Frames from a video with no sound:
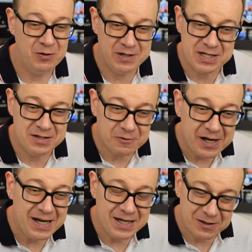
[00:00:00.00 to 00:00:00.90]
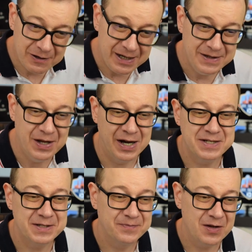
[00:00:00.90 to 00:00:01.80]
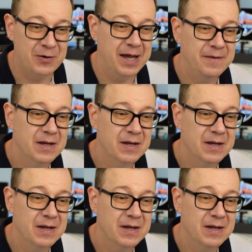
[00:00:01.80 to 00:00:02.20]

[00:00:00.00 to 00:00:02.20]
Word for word: which is really, really nice. Okay.